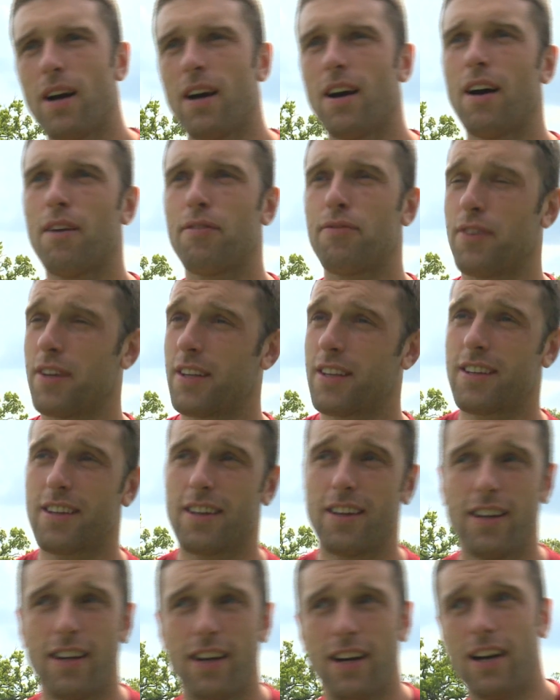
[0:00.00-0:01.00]
I think
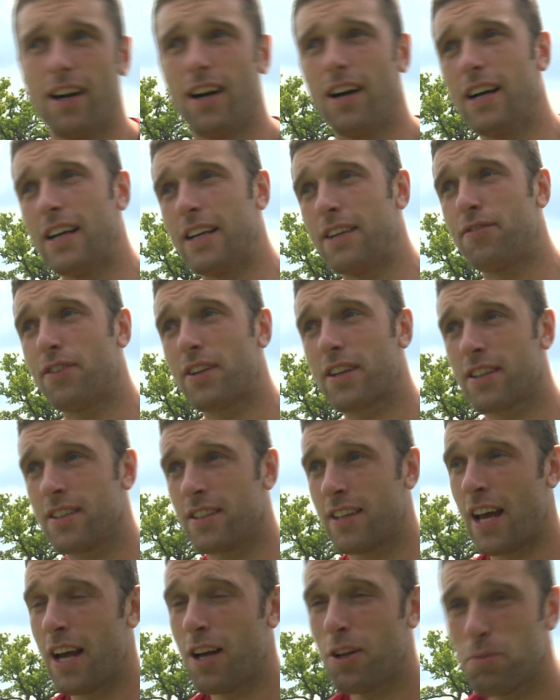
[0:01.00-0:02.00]
if it can
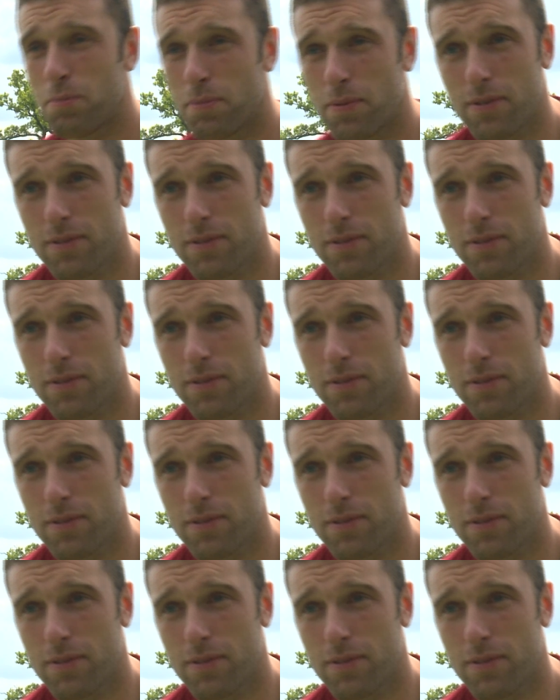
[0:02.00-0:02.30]
help